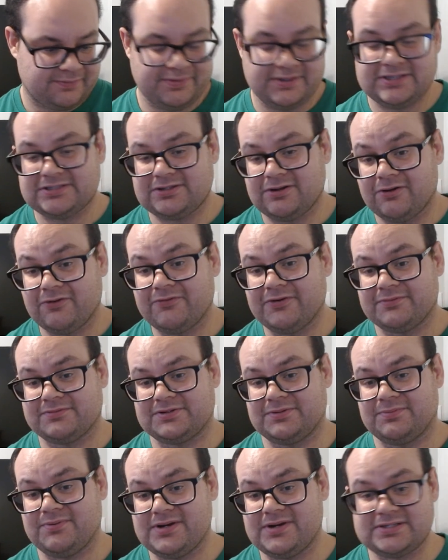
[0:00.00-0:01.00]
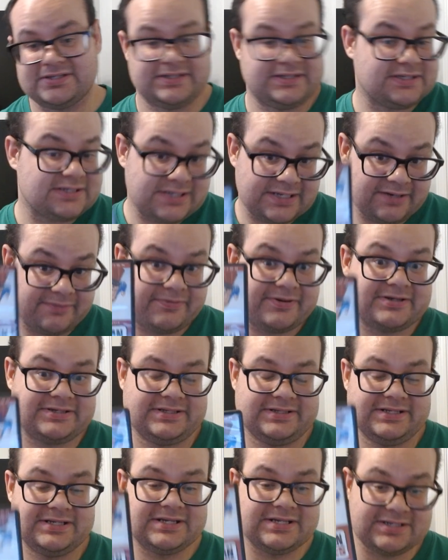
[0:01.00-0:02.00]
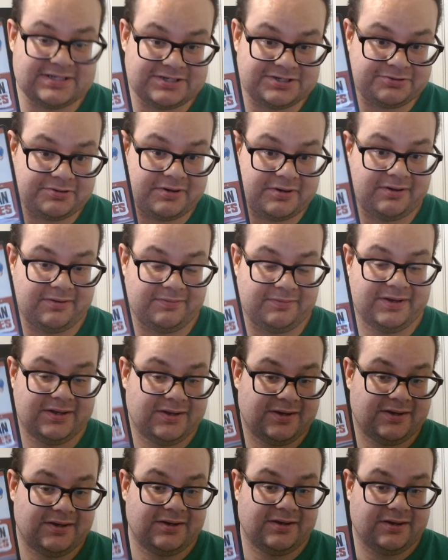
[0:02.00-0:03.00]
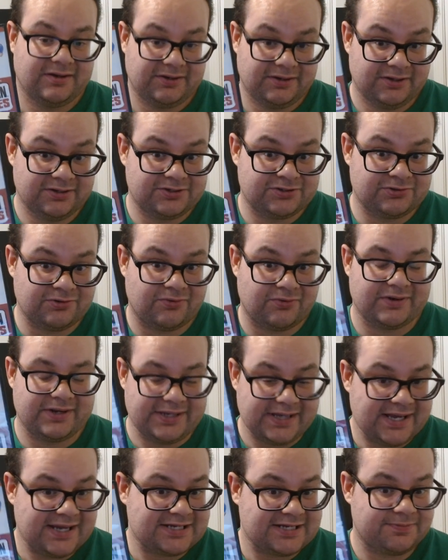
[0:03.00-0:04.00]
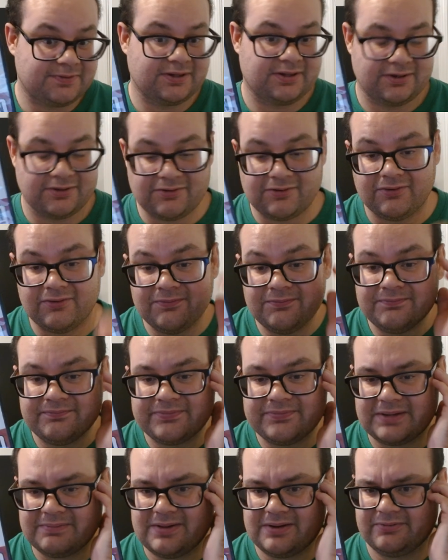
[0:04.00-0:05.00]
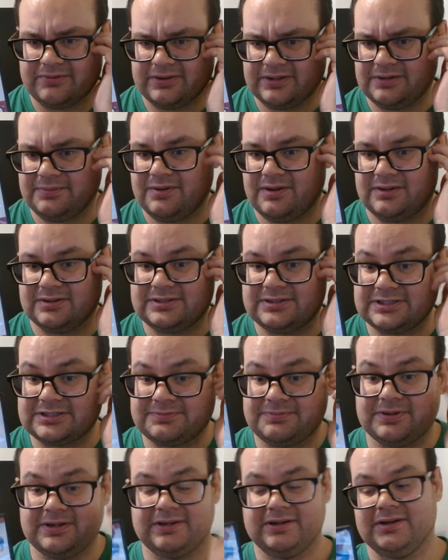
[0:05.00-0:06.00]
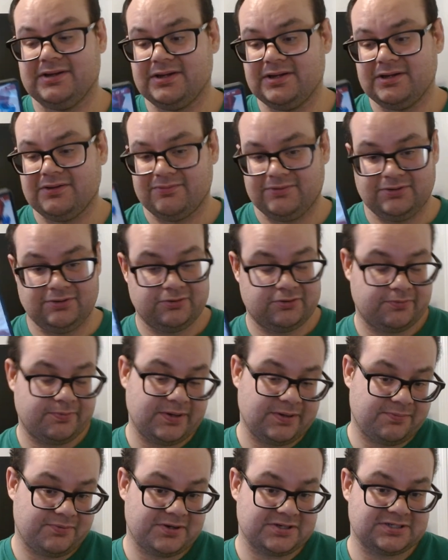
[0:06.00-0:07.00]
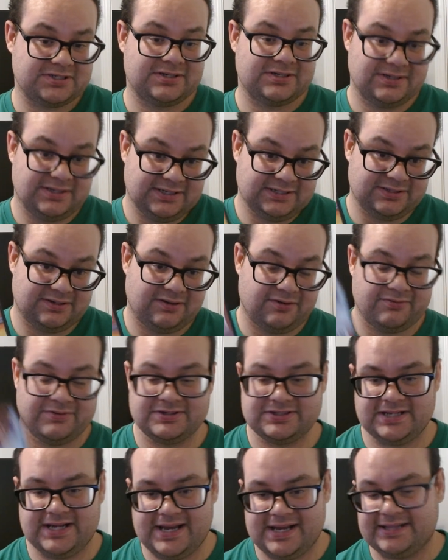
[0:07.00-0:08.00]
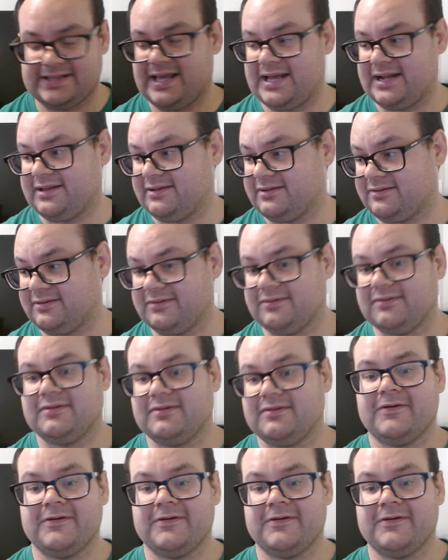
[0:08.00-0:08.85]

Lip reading: because the whole film is depressing. This ain't depressing. This is a straight up good story. Yeah, it's political. I'm not really into politics, but with Luther being president, it's a good reason to add that in. And